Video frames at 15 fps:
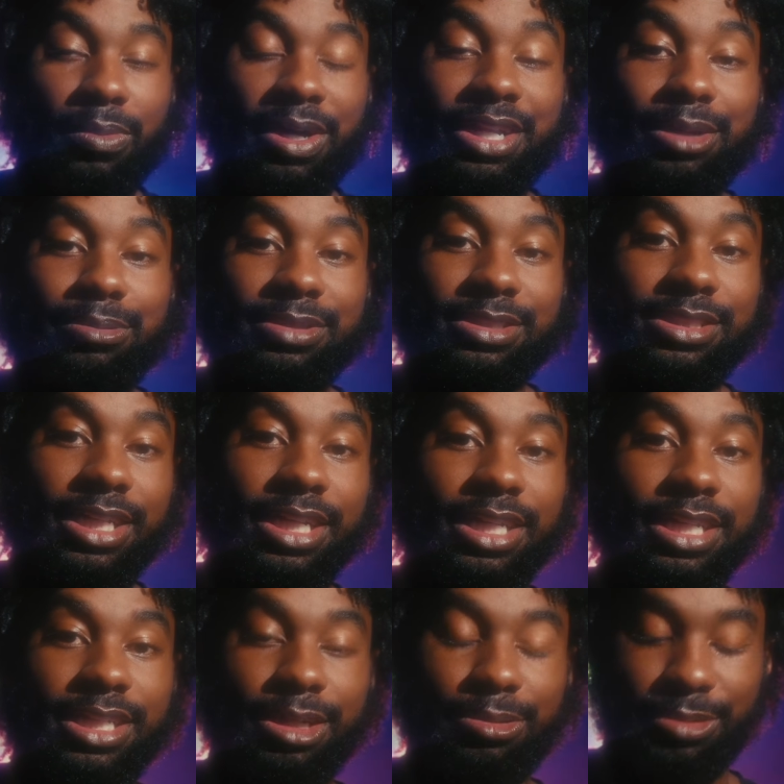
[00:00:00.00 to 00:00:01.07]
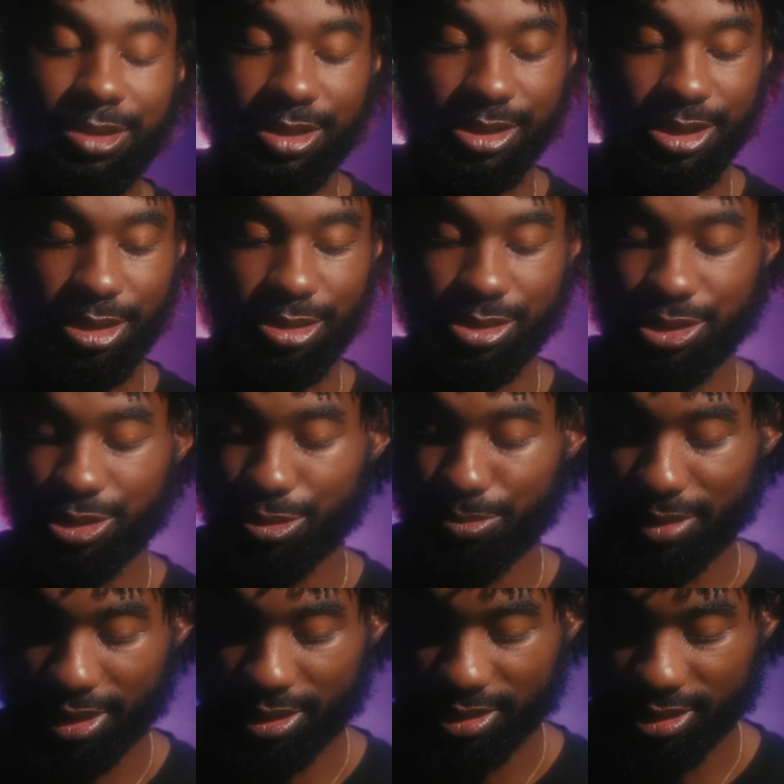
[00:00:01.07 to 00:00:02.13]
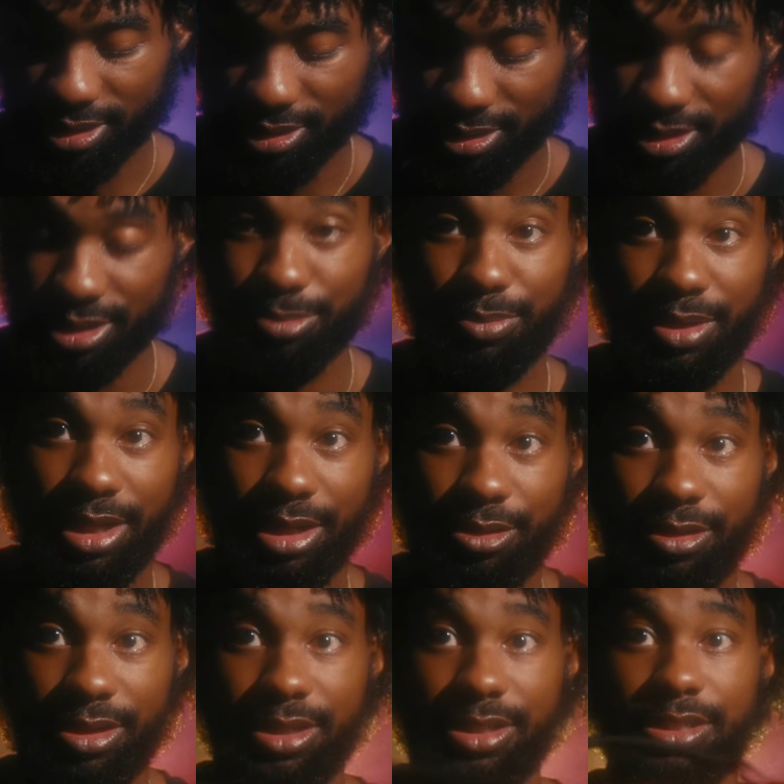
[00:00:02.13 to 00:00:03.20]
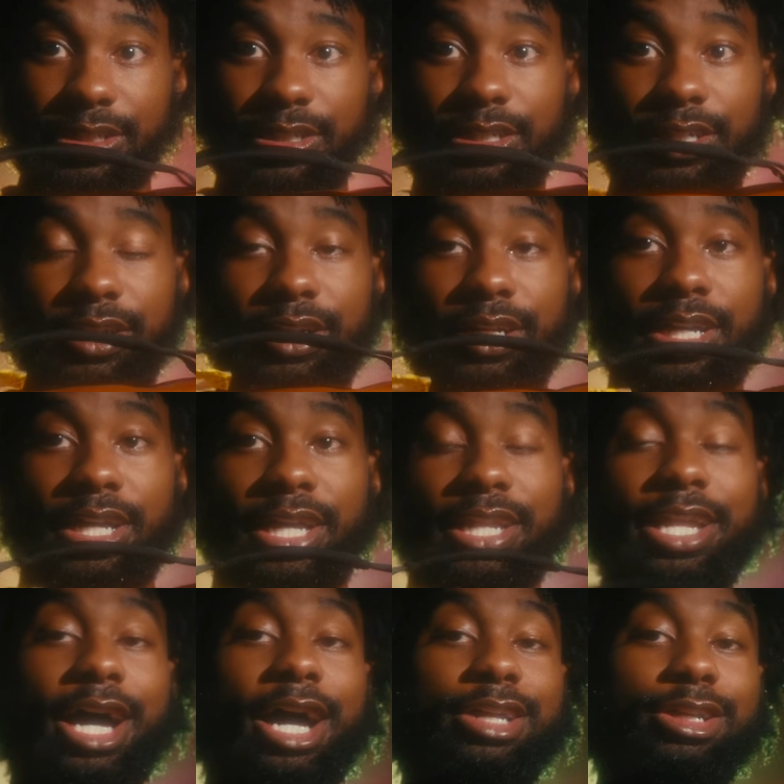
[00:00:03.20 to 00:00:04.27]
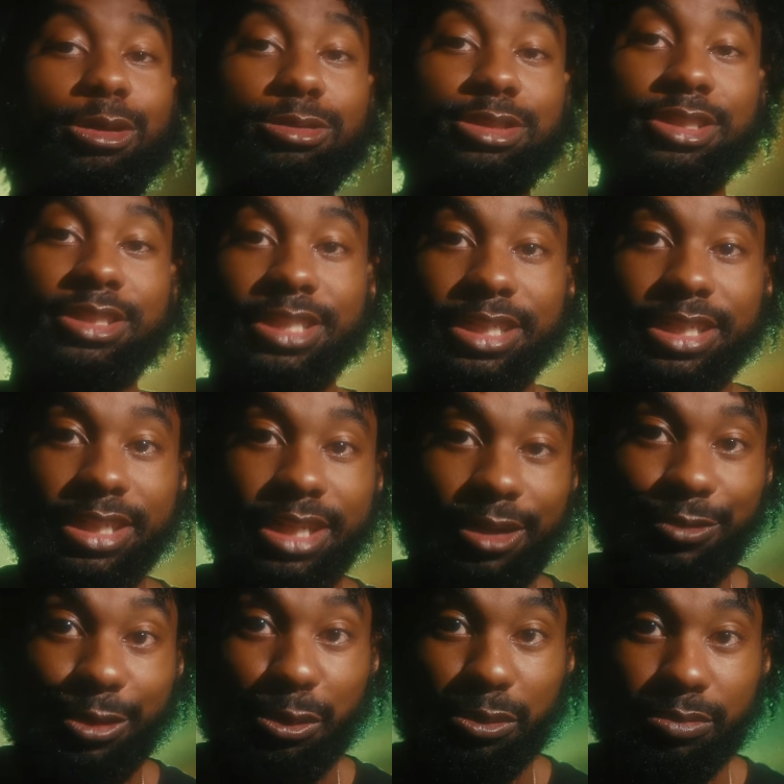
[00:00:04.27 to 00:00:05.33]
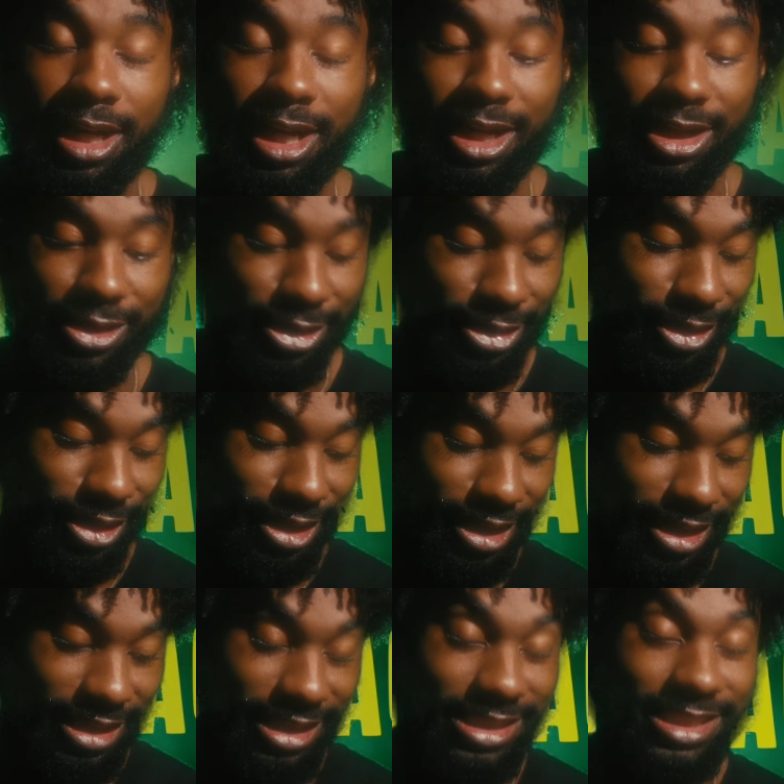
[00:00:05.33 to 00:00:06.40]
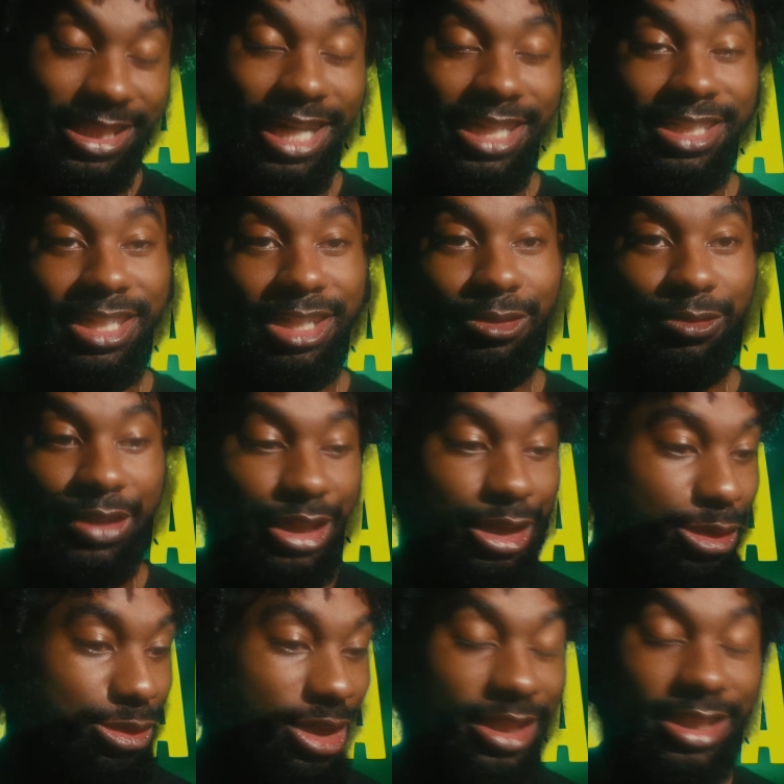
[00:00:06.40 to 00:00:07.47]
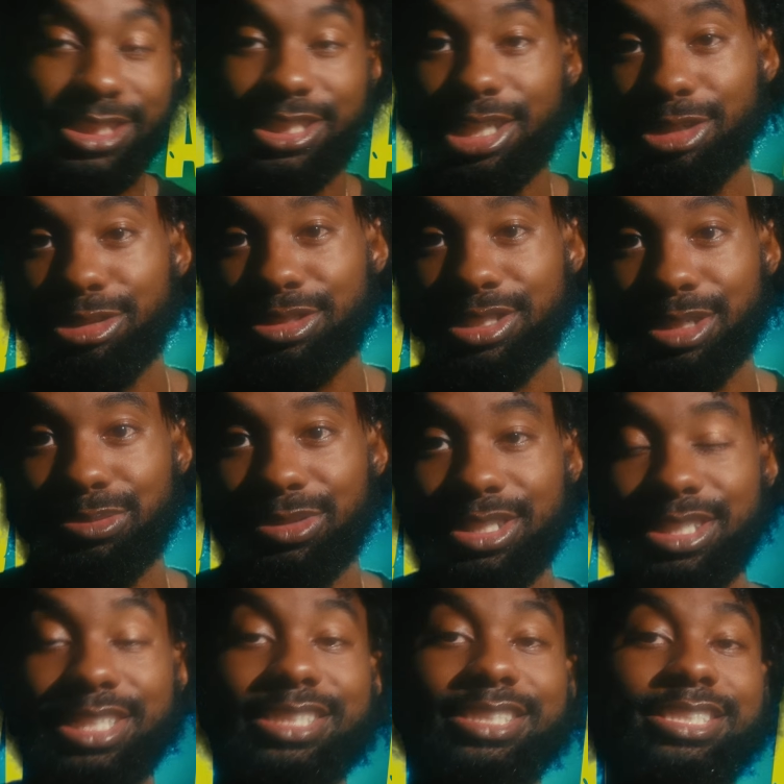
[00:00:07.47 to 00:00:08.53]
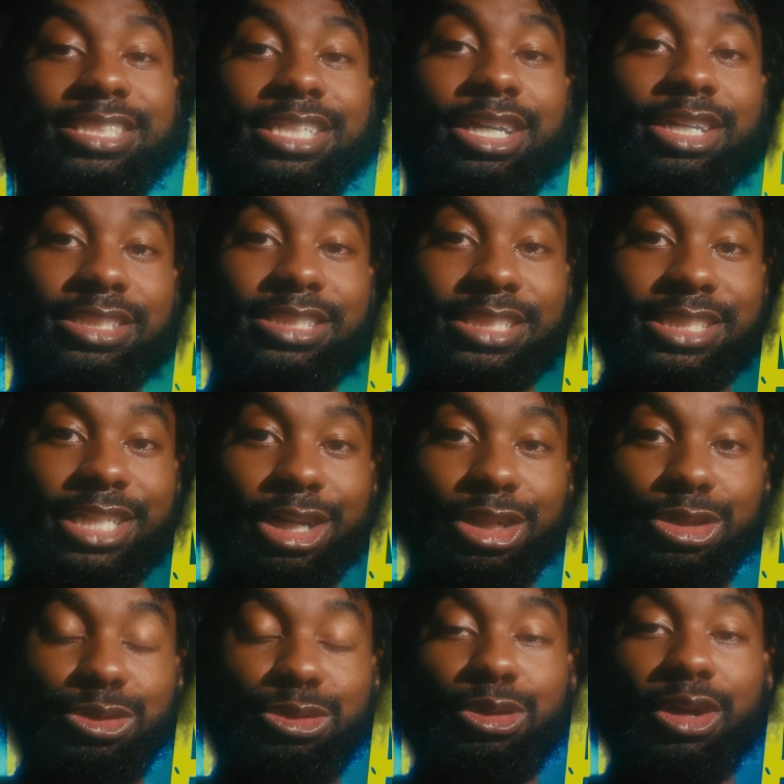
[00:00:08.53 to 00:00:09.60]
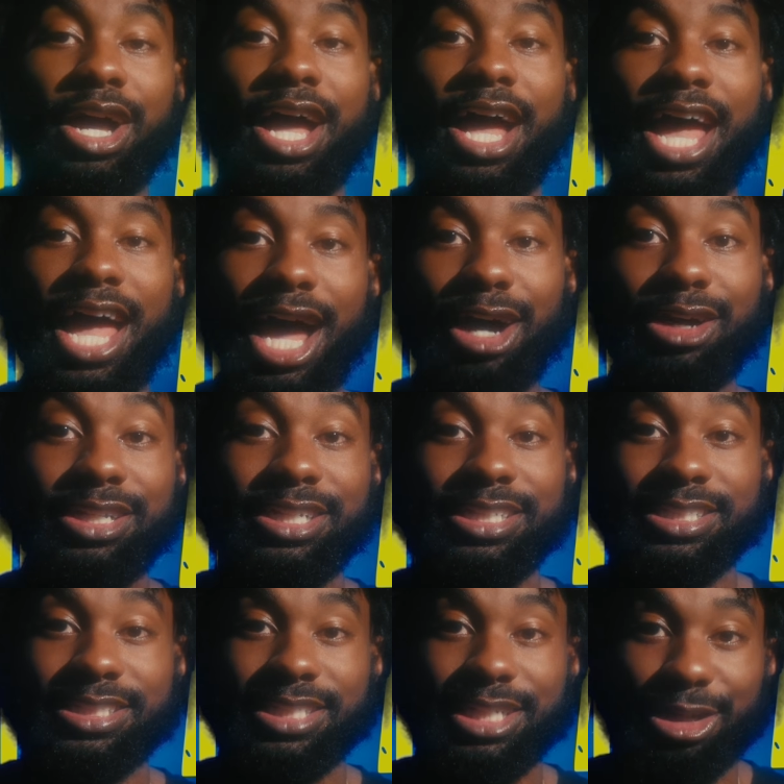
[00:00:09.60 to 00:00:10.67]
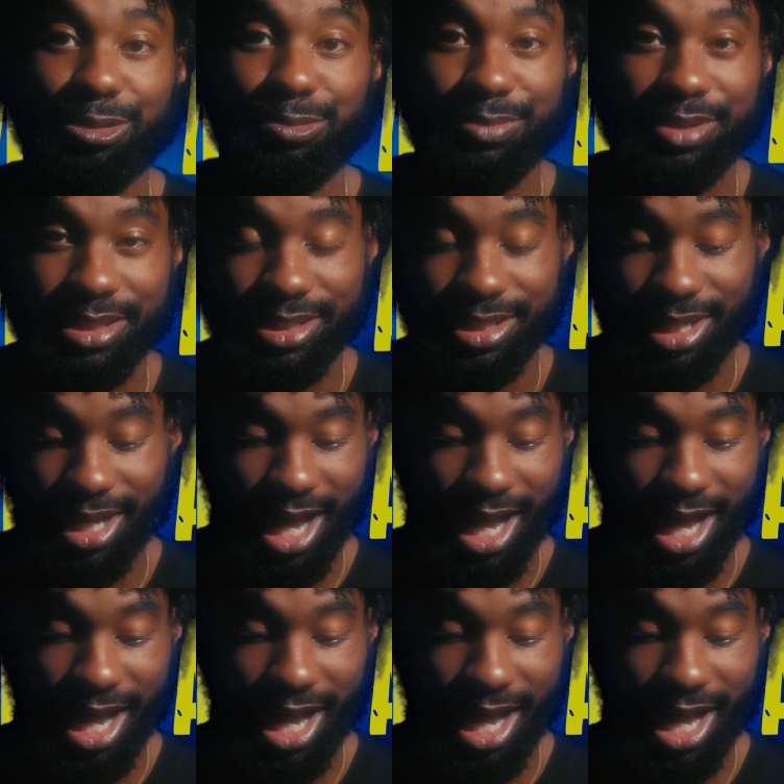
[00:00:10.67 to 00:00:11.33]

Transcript: My name is Zay, and I'm here to talk to you about this sling bag right here. Now, I know what you're thinking, nephew. Look, this is not another video trying to sell you something. This is just telling you how it has helped me.